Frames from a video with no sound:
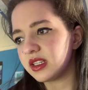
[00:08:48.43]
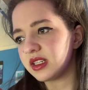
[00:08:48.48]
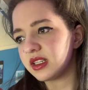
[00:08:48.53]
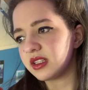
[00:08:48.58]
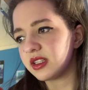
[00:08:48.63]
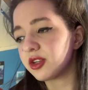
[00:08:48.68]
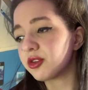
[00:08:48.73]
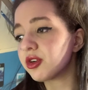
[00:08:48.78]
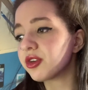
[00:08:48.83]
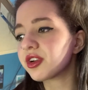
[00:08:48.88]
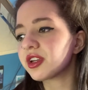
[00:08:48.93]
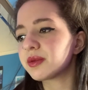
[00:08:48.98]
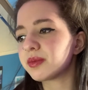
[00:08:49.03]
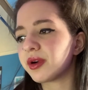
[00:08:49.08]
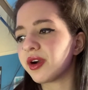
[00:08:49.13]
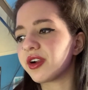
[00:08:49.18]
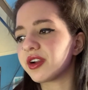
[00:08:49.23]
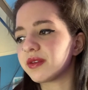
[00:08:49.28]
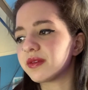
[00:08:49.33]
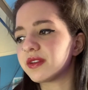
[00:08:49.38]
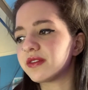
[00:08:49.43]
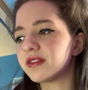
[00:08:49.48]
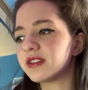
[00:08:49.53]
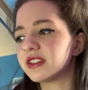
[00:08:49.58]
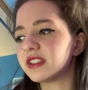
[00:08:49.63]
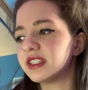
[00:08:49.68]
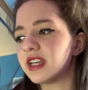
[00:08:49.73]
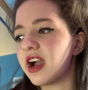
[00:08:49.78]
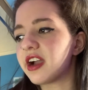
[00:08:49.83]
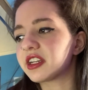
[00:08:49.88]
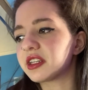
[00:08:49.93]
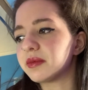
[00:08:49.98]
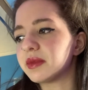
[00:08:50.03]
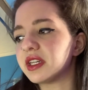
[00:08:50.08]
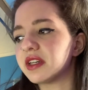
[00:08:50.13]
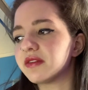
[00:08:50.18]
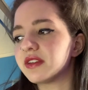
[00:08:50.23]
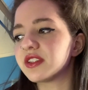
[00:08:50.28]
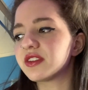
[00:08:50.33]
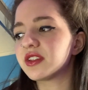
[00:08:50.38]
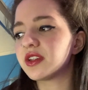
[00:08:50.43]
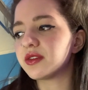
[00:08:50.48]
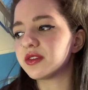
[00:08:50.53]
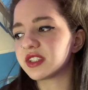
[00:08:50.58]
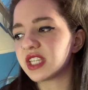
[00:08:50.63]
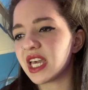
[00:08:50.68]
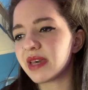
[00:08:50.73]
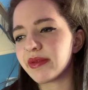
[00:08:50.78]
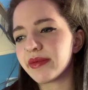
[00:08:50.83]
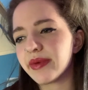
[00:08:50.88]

The crooked part of the physiognomy of his nose came